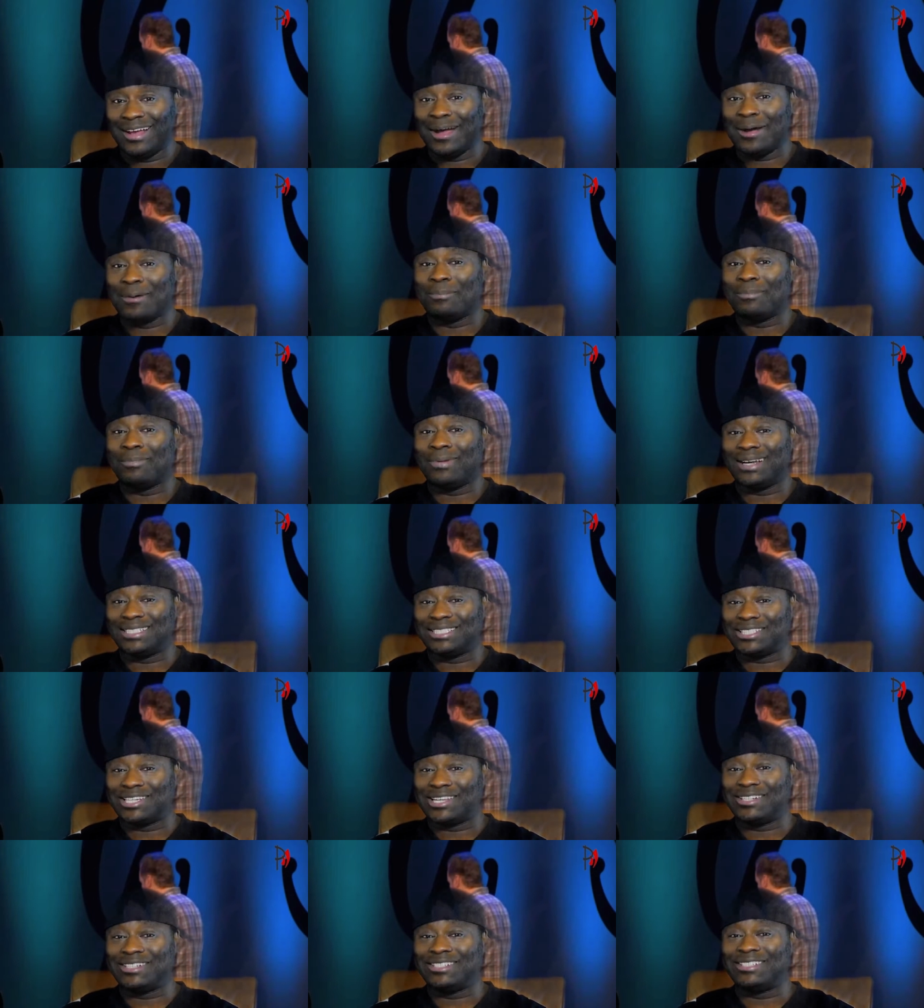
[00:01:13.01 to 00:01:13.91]
a
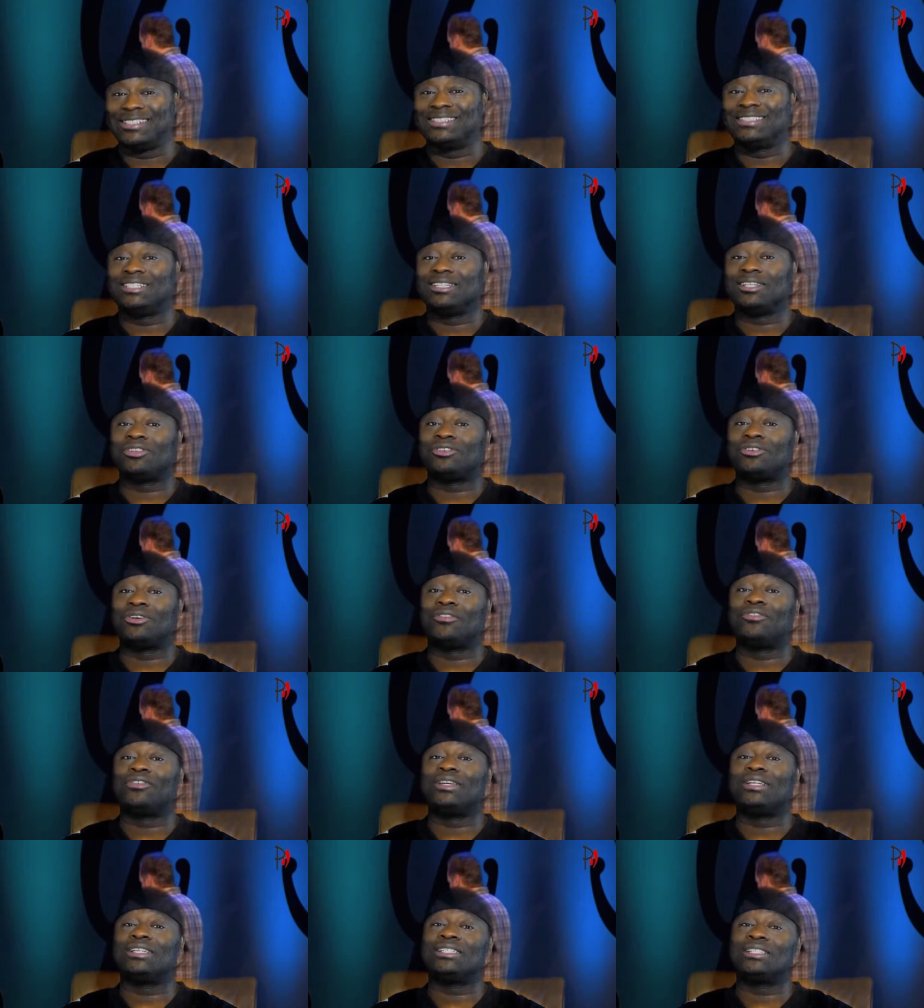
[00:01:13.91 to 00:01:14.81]
muscular
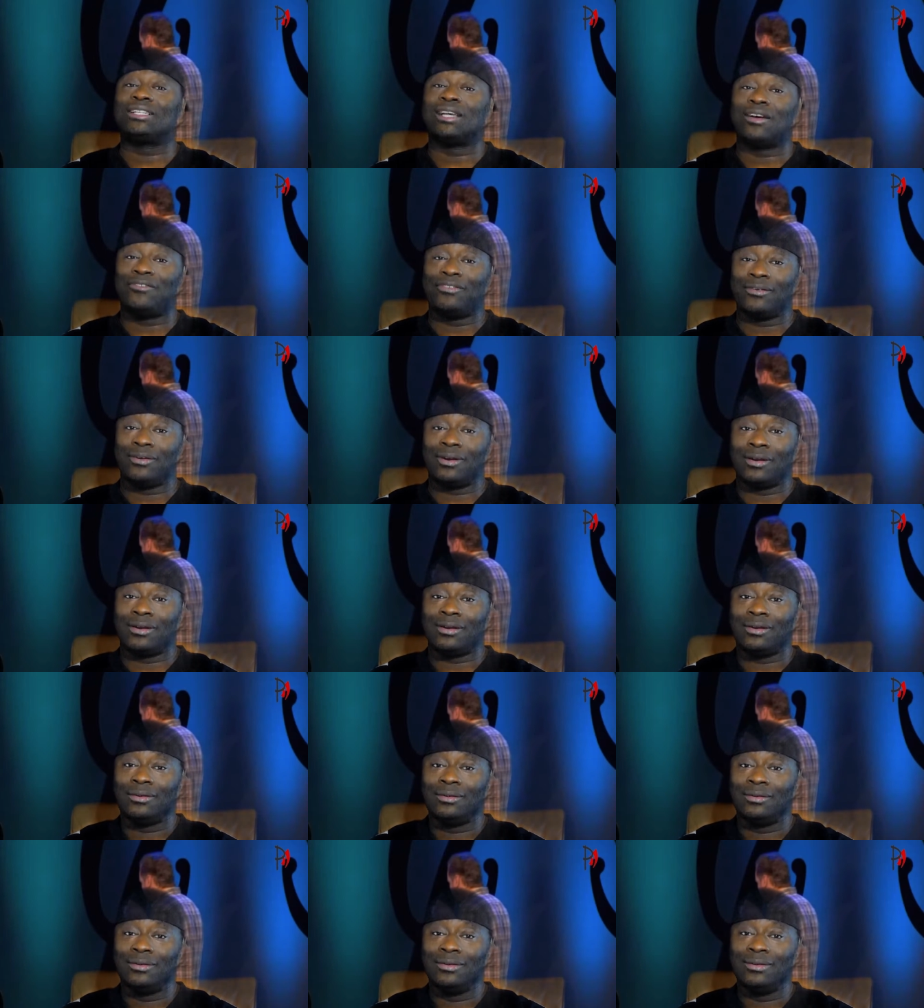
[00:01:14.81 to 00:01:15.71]
dystrophy
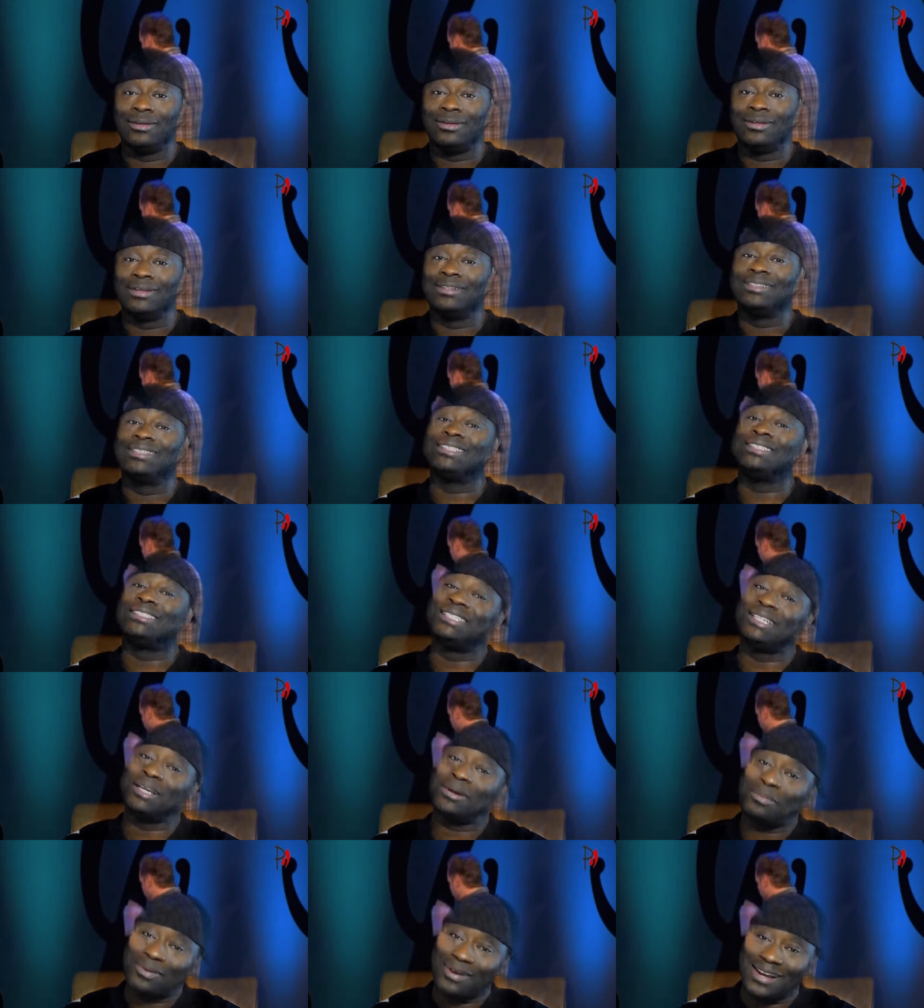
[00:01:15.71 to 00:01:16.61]
sufferer to
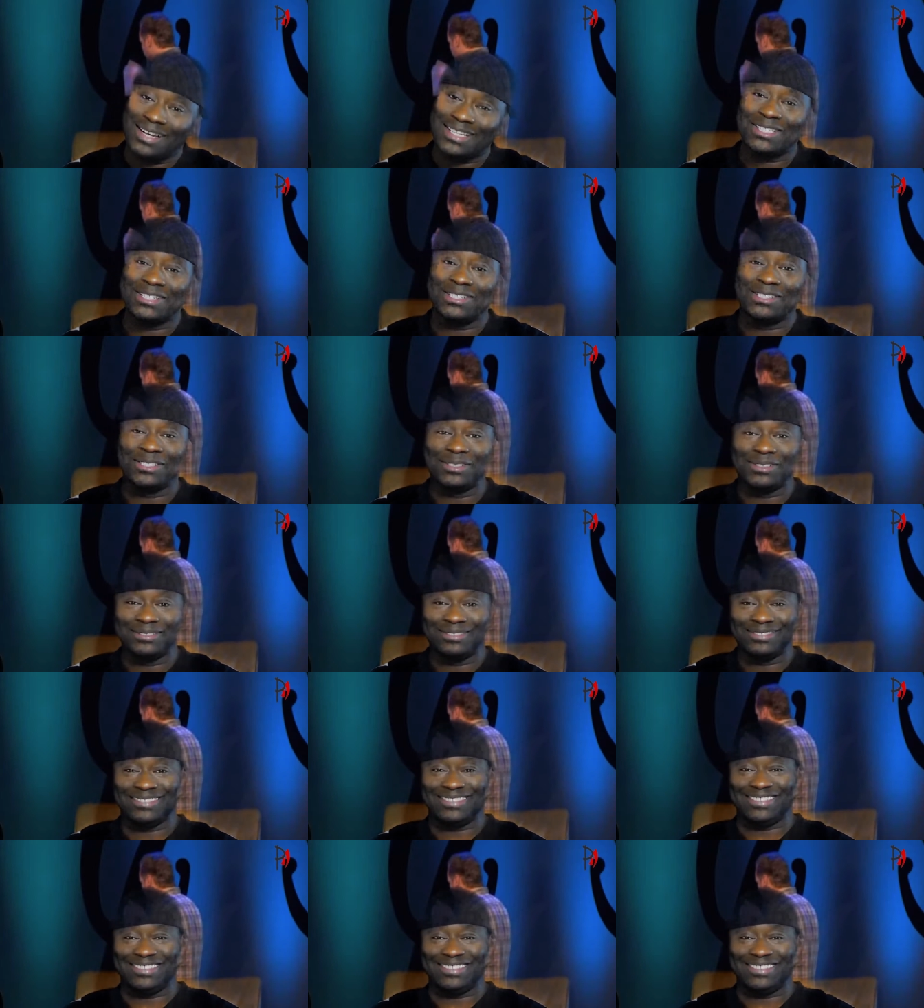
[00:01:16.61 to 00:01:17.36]
see a prostitute.